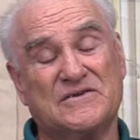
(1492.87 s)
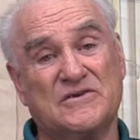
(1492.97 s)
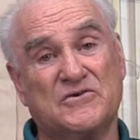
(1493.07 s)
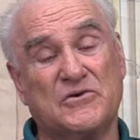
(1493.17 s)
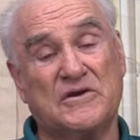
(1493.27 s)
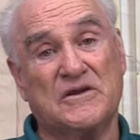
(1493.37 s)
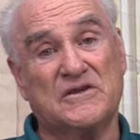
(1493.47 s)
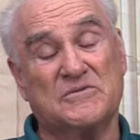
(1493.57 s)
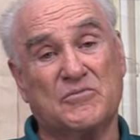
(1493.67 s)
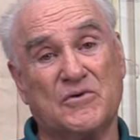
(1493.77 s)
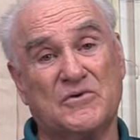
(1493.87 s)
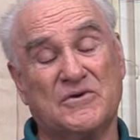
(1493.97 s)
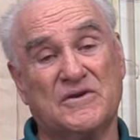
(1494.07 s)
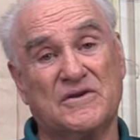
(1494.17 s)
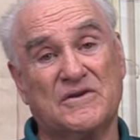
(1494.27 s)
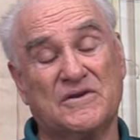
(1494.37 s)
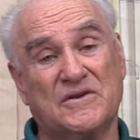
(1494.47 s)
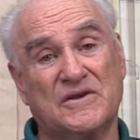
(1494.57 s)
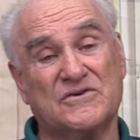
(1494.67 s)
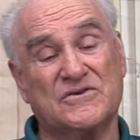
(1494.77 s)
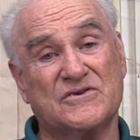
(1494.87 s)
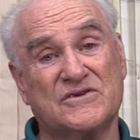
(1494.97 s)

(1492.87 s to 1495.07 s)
the Trinity is broken as the